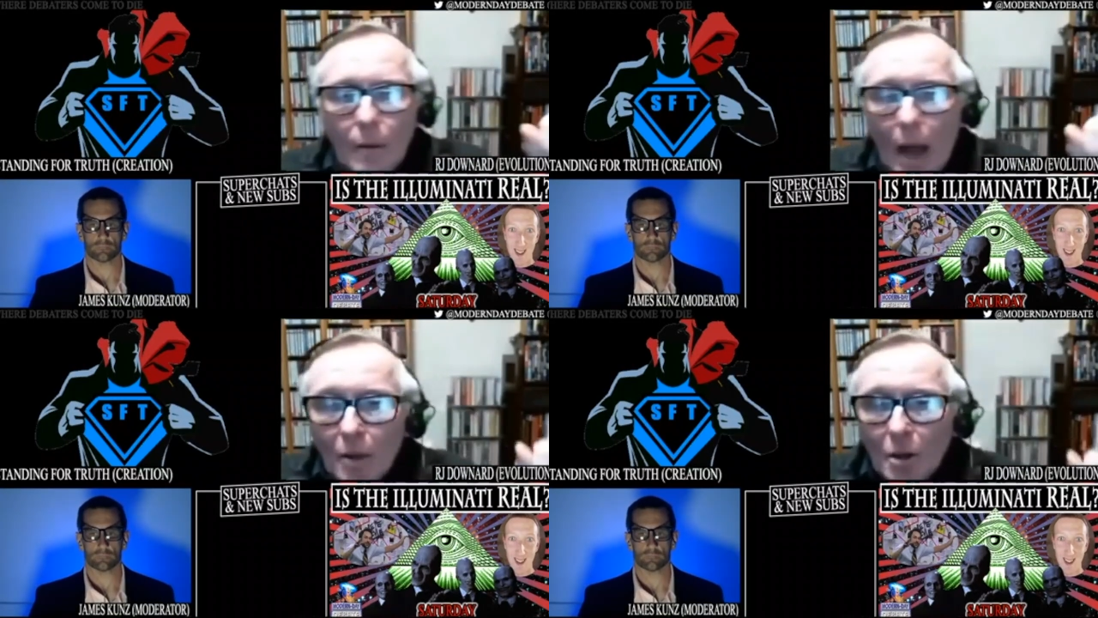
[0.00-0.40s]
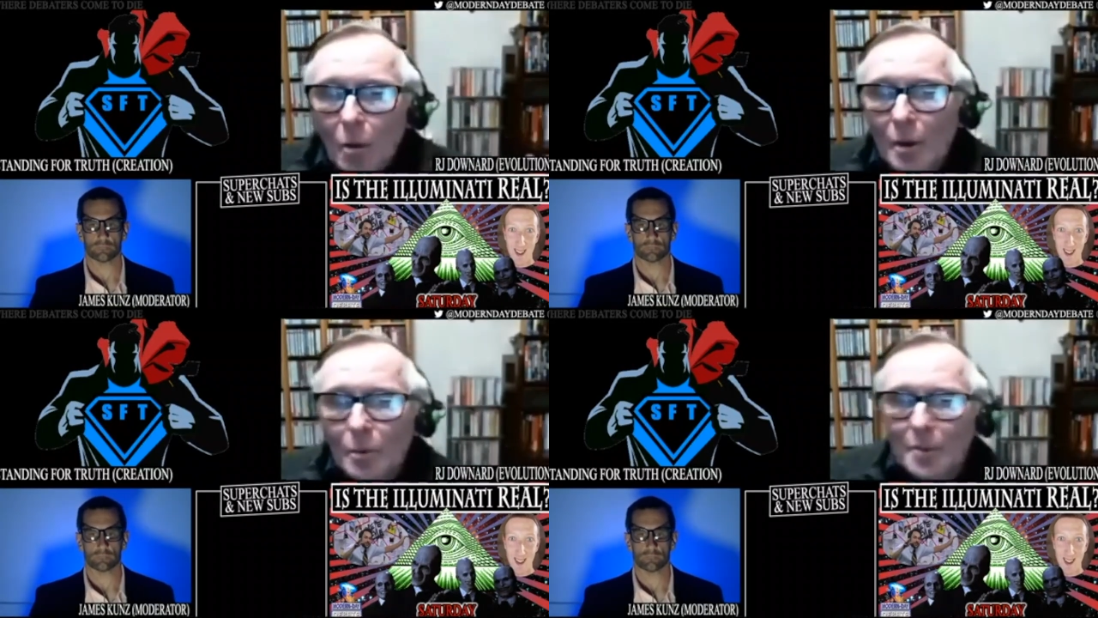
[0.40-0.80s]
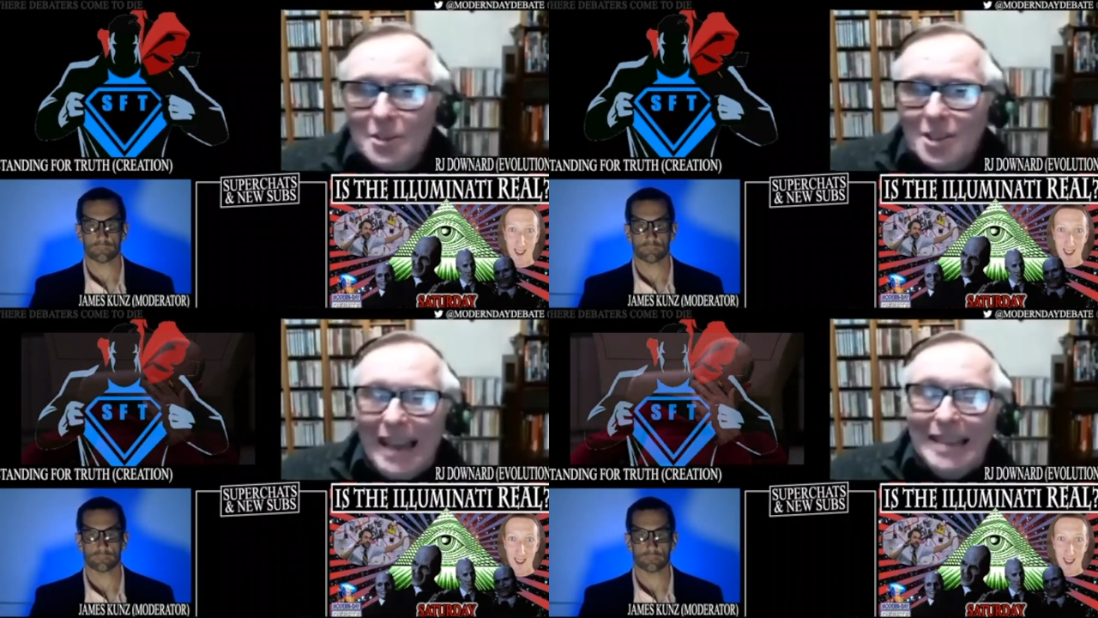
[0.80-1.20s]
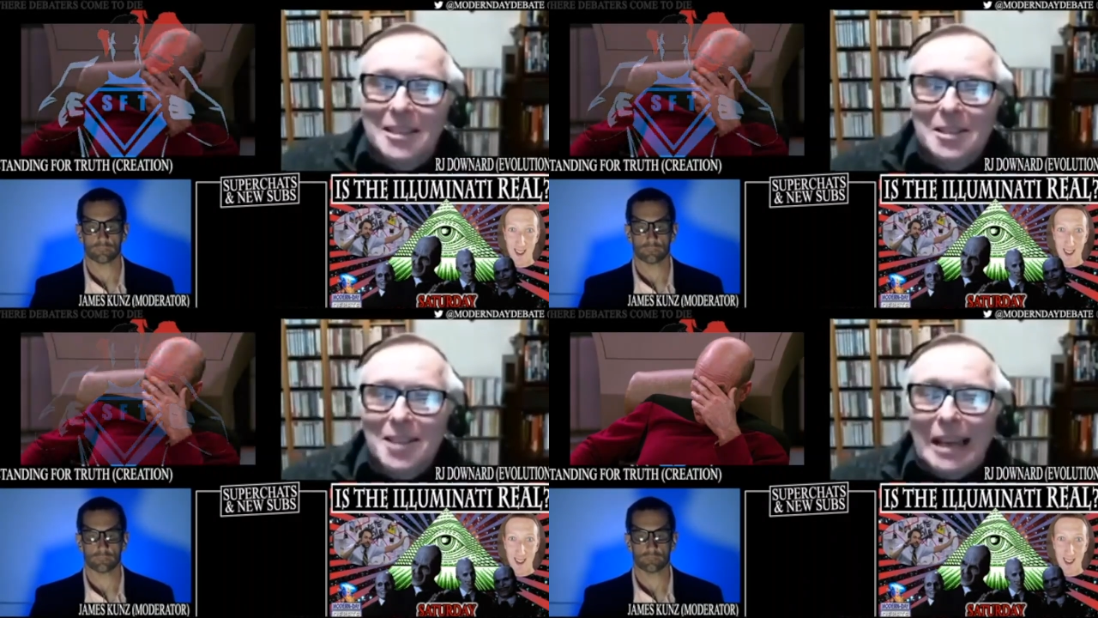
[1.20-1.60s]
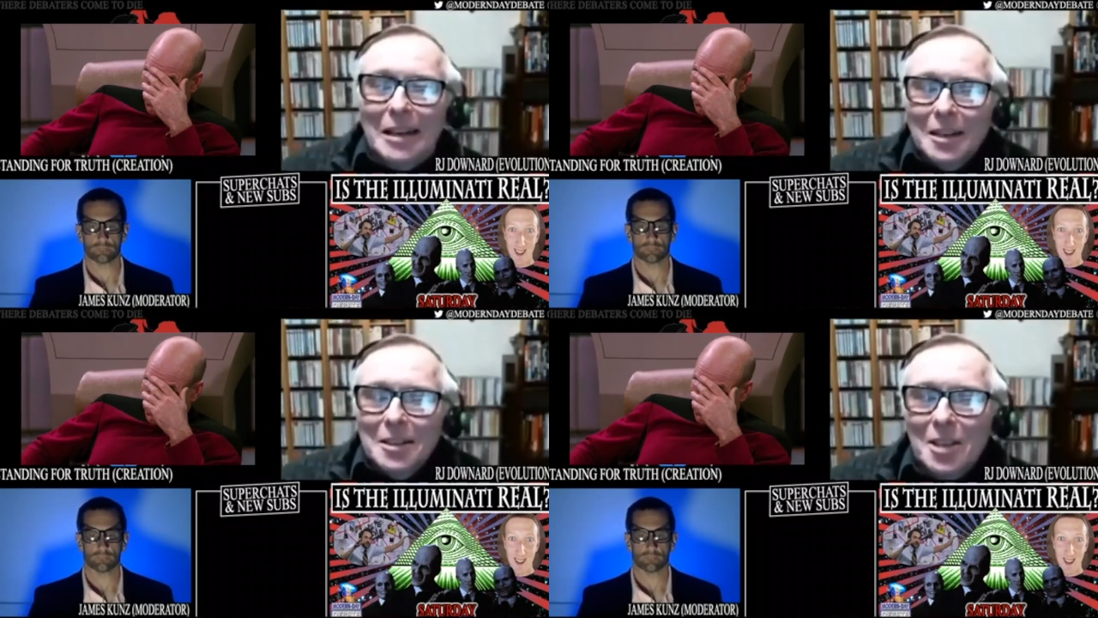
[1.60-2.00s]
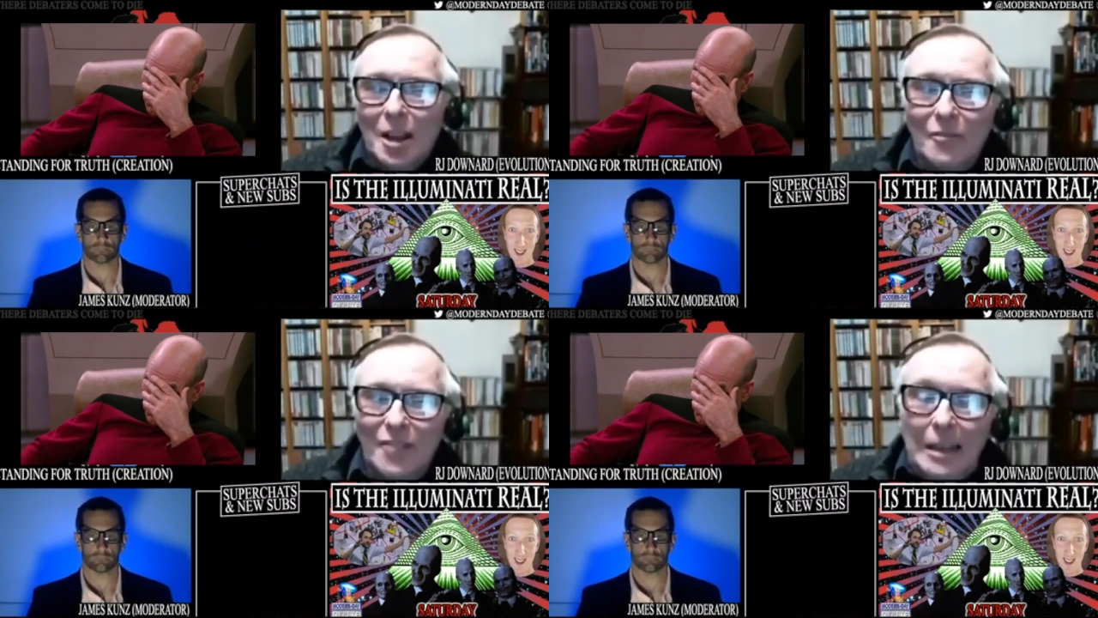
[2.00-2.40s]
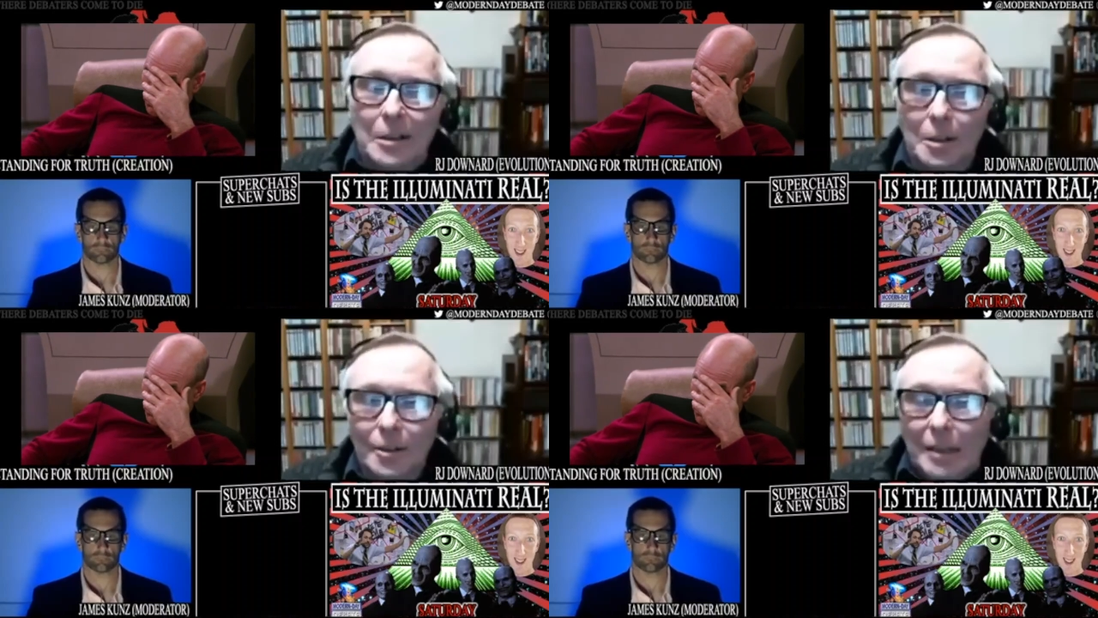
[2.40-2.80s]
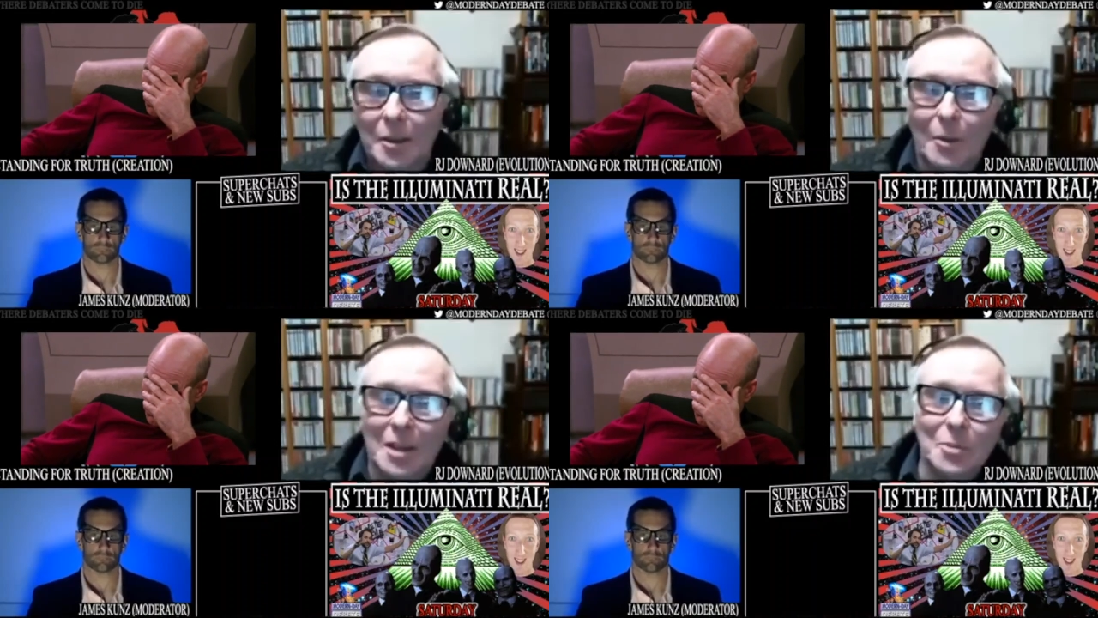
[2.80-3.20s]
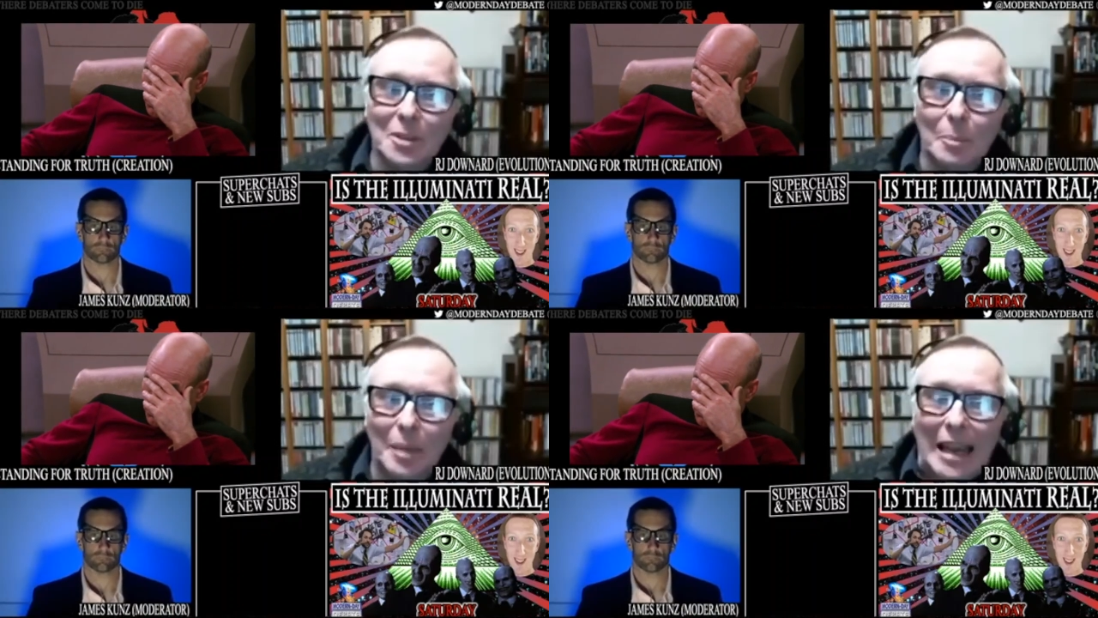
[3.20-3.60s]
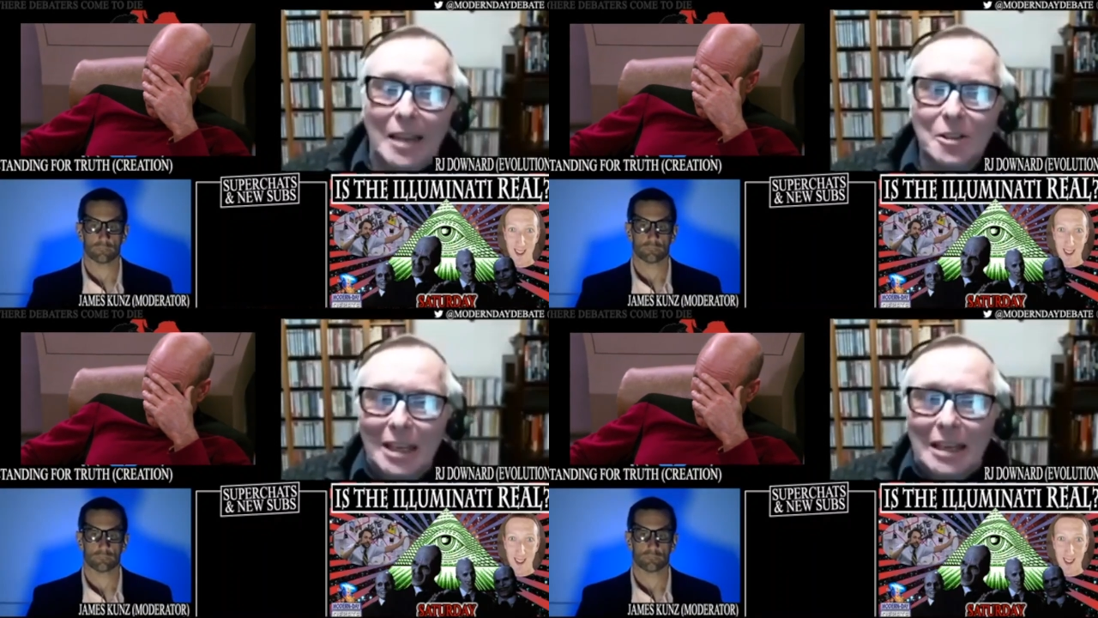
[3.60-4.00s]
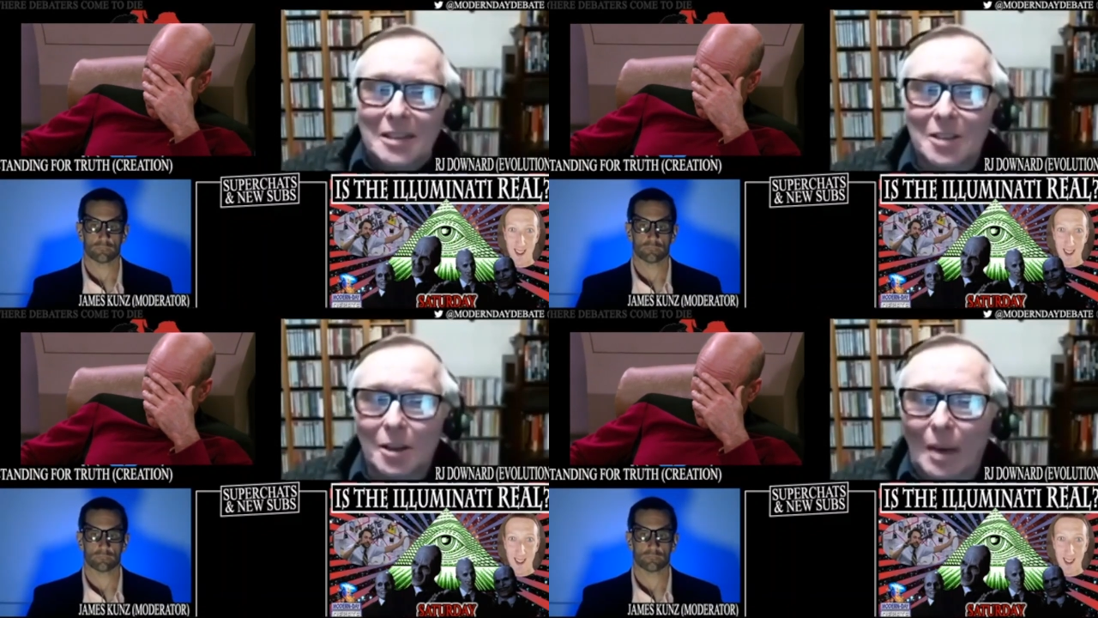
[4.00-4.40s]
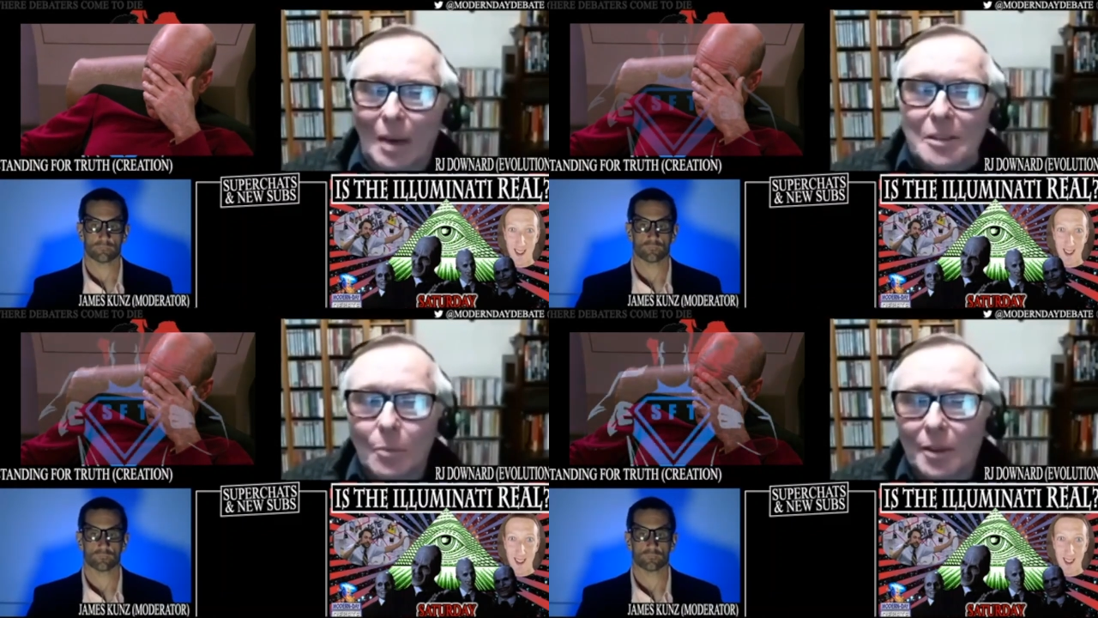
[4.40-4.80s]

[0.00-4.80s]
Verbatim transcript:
Speaker 1: I'll go with what the scientists say on it. It's their field. They're the ones with the PhDs. They're the ones